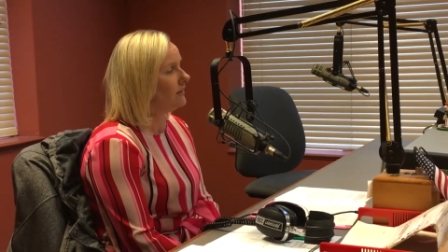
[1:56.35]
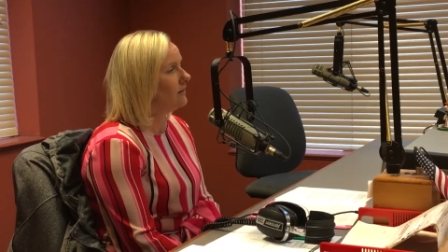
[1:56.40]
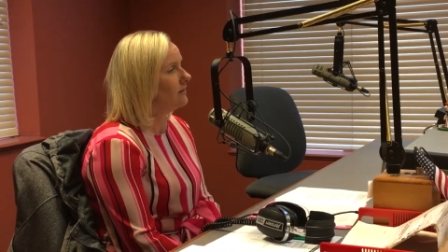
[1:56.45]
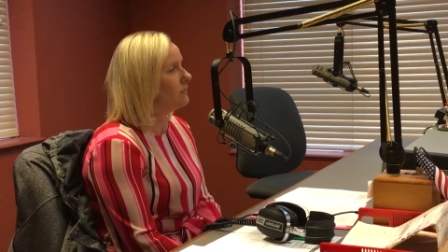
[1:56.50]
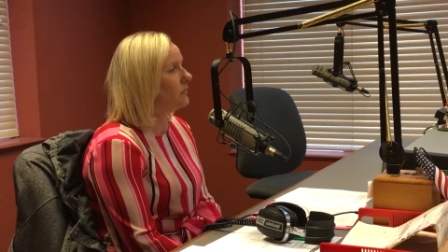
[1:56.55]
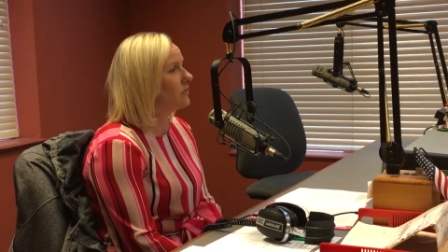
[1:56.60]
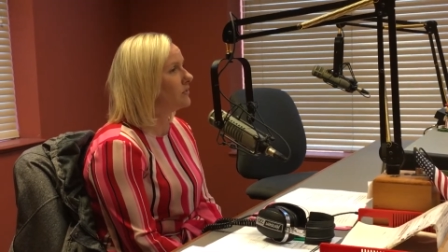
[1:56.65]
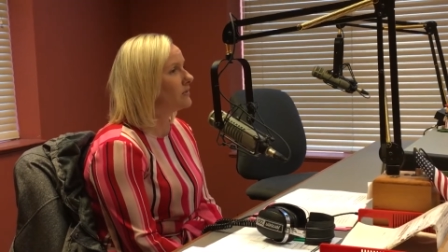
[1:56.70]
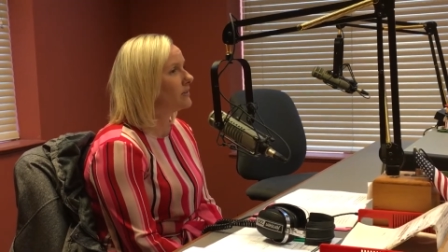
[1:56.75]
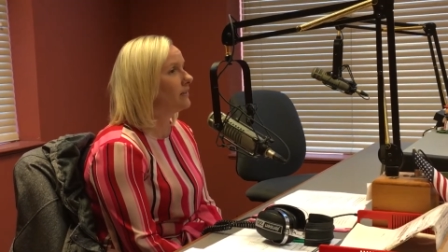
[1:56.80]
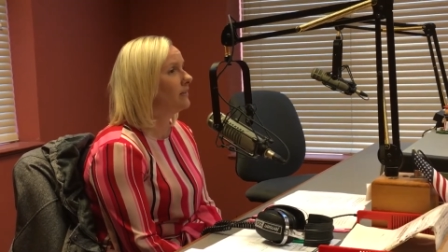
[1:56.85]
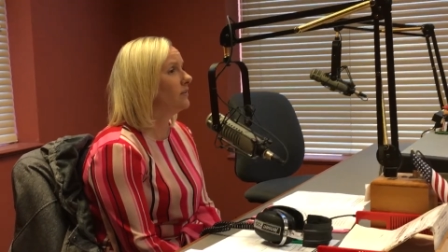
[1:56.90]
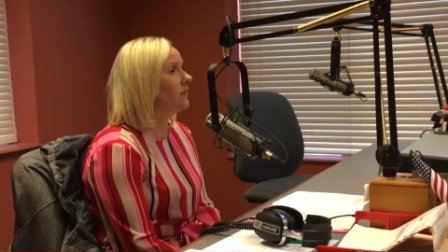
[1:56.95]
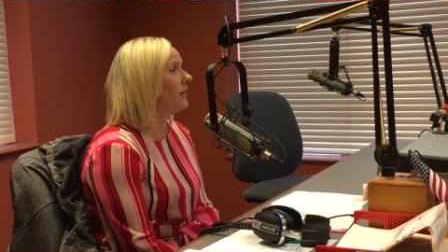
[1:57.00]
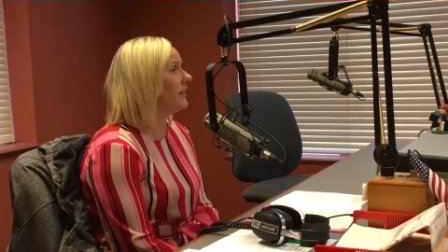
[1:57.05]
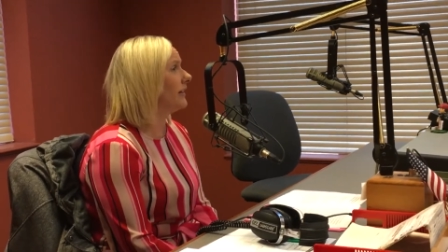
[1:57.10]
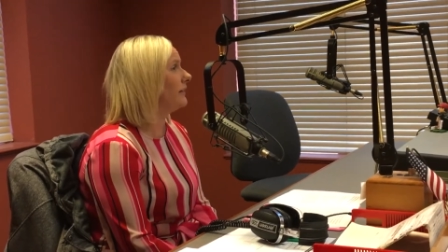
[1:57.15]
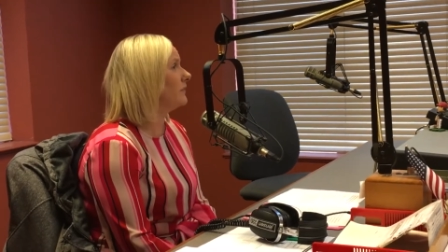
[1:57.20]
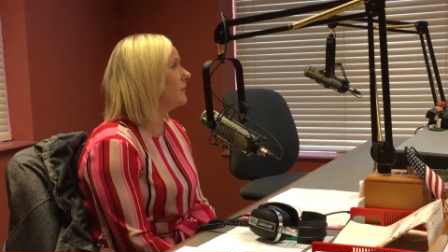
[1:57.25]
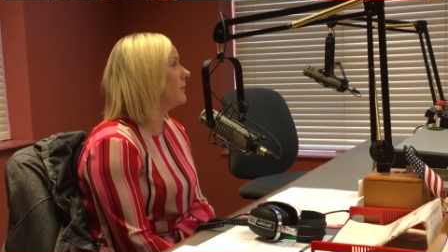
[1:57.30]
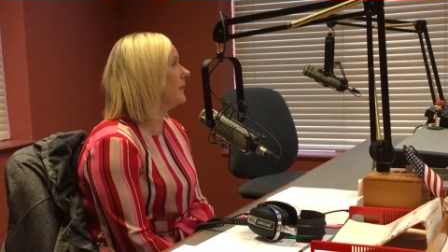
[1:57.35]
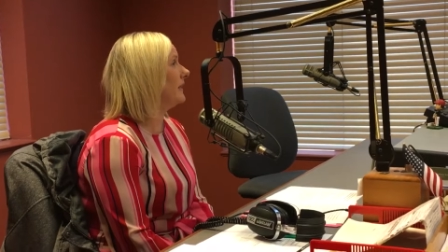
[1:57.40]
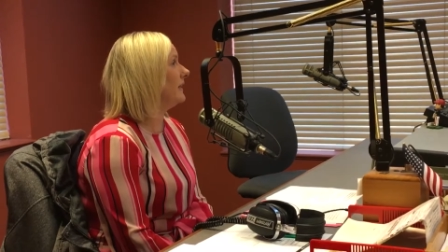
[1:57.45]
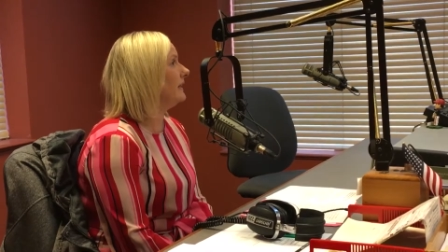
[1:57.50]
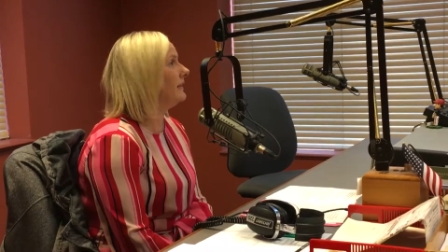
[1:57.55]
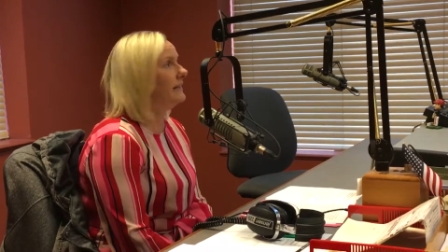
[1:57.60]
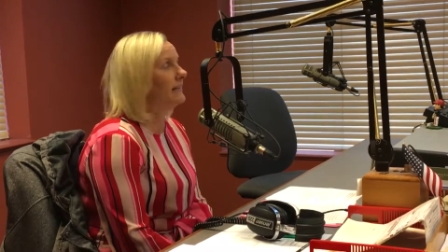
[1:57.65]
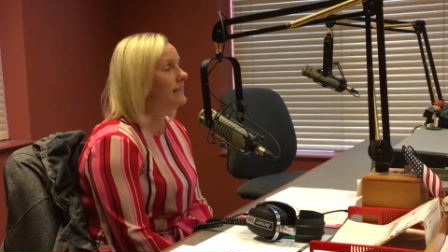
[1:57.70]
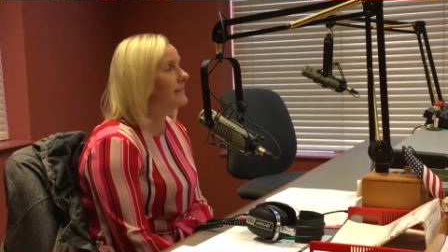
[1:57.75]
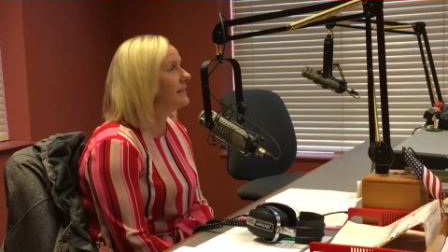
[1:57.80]
not everybody
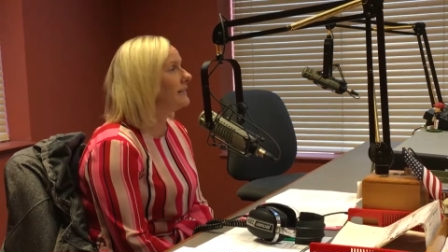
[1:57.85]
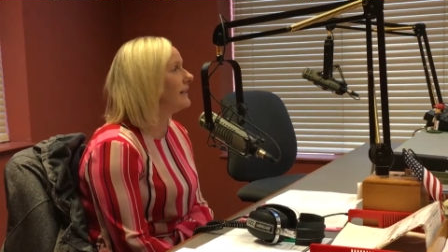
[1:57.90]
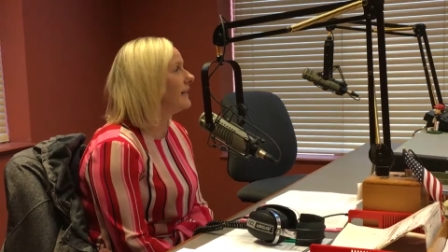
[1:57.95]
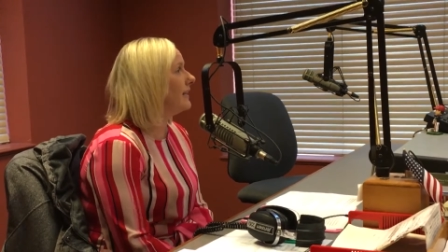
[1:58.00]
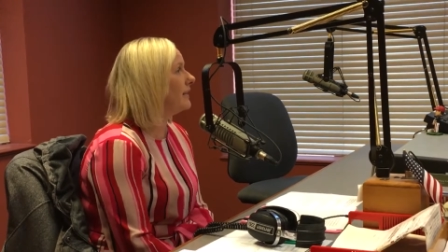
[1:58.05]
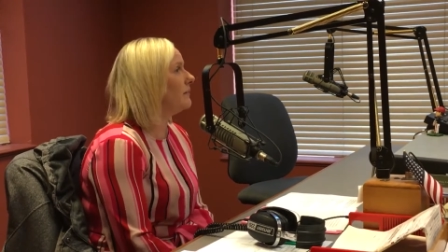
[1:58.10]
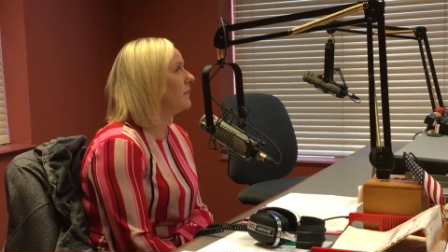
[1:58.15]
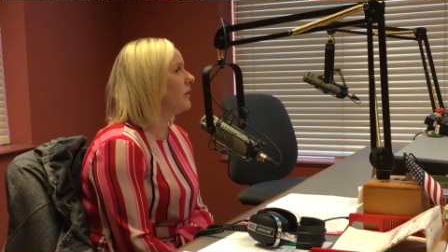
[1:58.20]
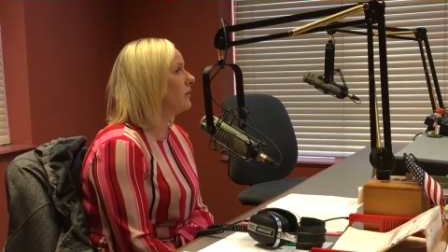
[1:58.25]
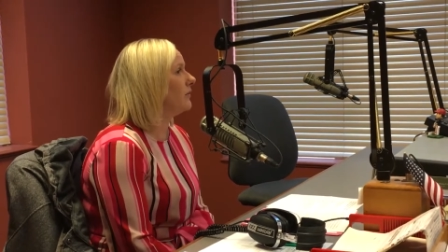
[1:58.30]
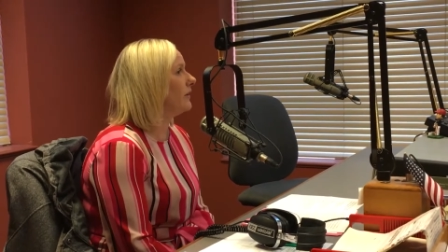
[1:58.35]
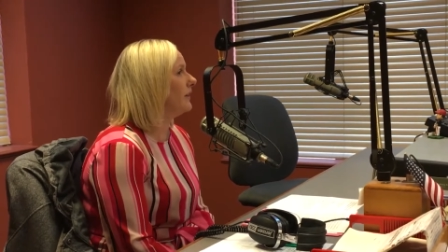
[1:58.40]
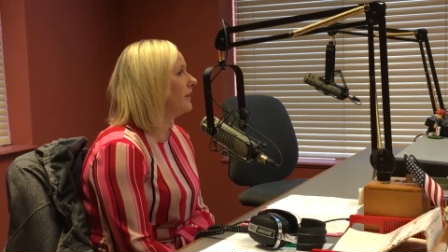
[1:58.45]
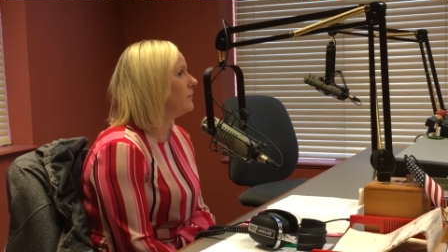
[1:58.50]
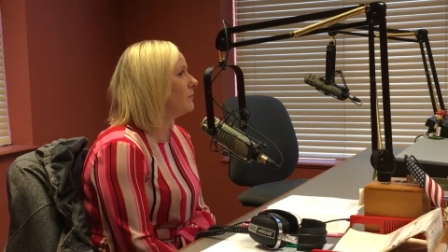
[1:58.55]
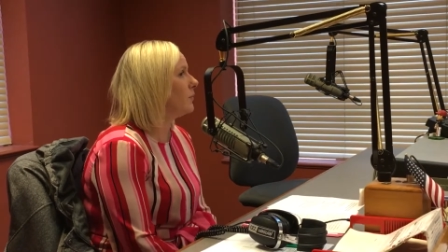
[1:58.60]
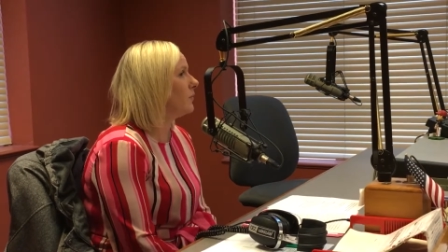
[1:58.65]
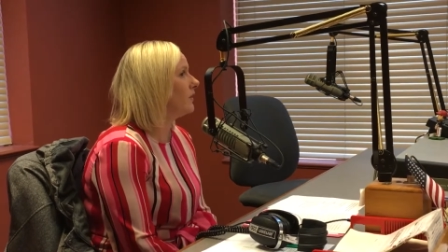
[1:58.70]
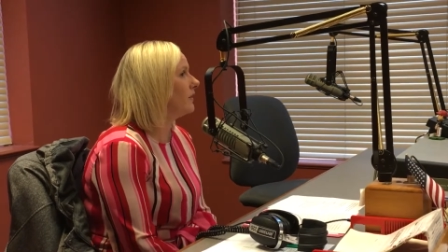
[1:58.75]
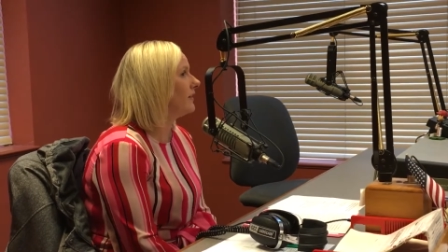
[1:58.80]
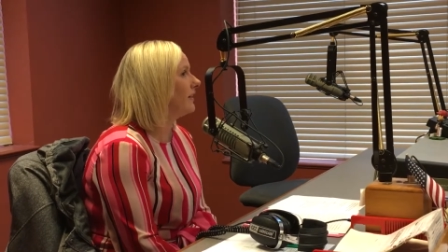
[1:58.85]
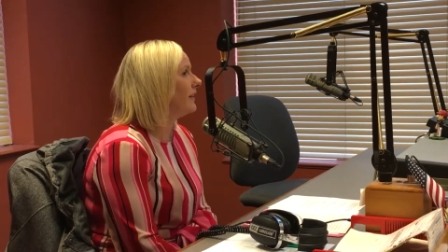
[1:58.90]
needs chemo anymore.